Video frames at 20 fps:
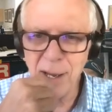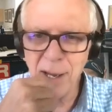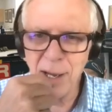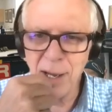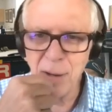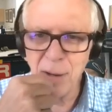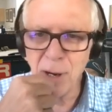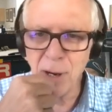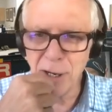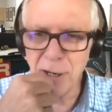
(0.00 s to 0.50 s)

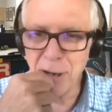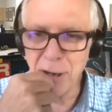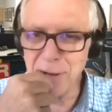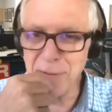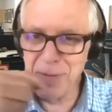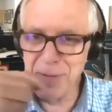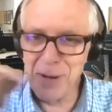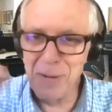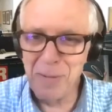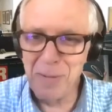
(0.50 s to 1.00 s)
Well,
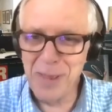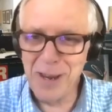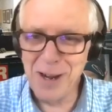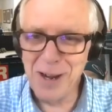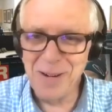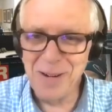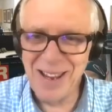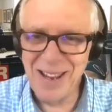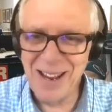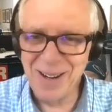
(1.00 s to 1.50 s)
if you were
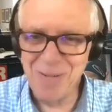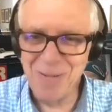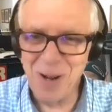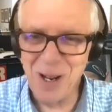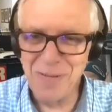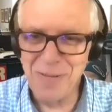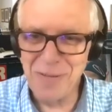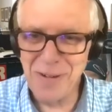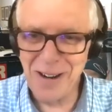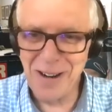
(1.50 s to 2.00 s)
there on that
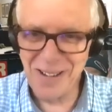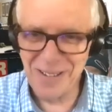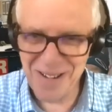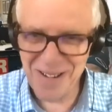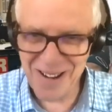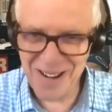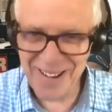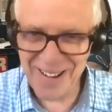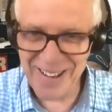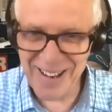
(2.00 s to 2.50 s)
qualifying
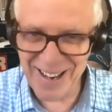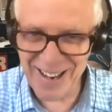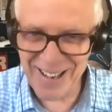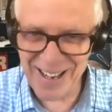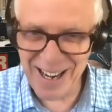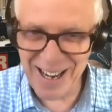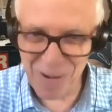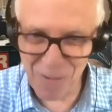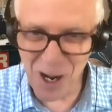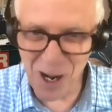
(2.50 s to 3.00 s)
line on that
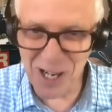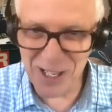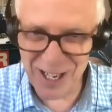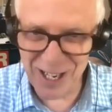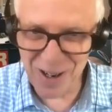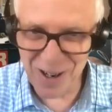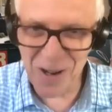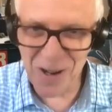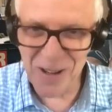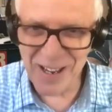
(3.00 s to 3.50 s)
day,
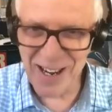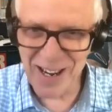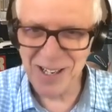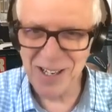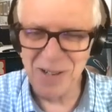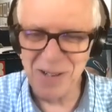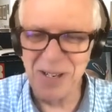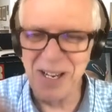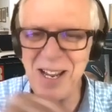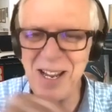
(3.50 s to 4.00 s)
watching all that
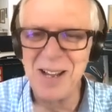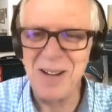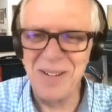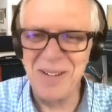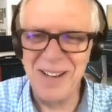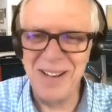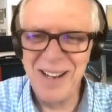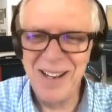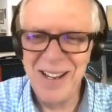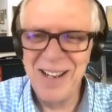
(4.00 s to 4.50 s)
go
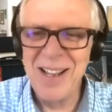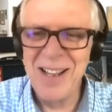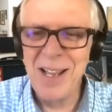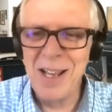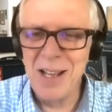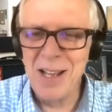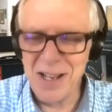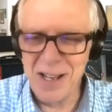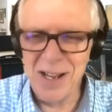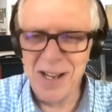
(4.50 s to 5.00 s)
down,
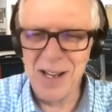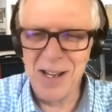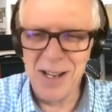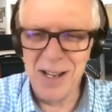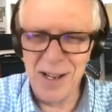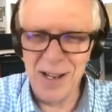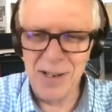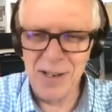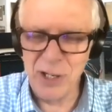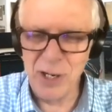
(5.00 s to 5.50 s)

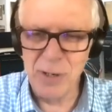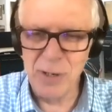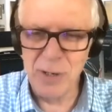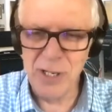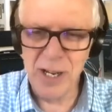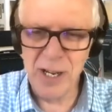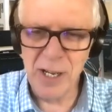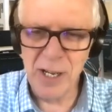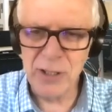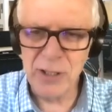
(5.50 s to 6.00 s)
she was a
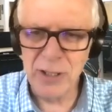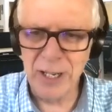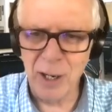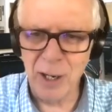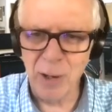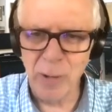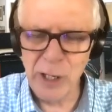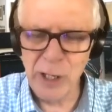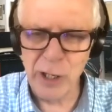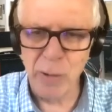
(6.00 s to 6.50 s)
gunslinger
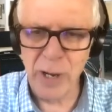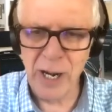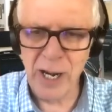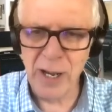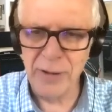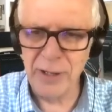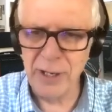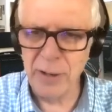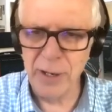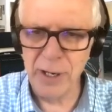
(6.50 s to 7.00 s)
when she went
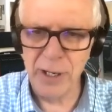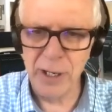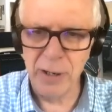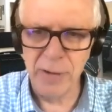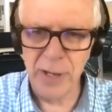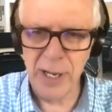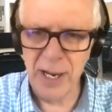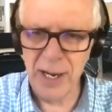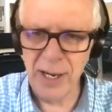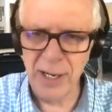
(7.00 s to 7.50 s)
out there to do
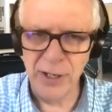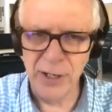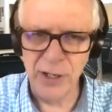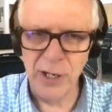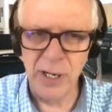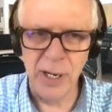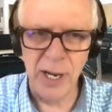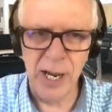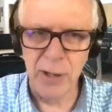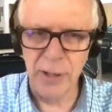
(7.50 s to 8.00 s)
that, and she
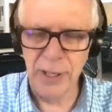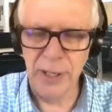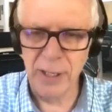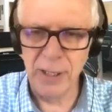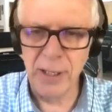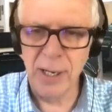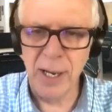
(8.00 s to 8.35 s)
nailed it.